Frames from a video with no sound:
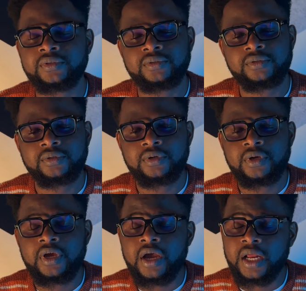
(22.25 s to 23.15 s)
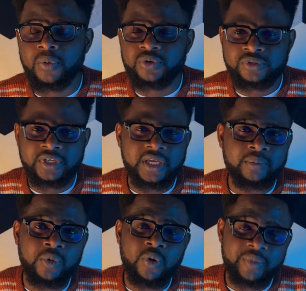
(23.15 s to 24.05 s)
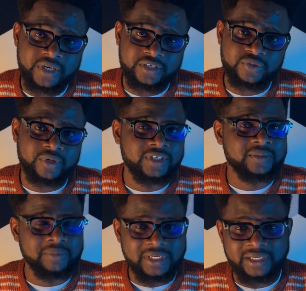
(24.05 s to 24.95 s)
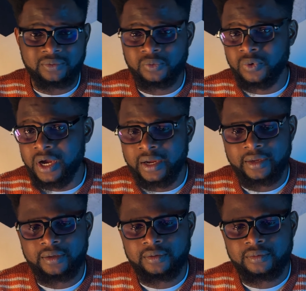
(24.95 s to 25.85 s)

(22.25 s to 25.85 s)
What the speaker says: and I want to take a moment to explain why.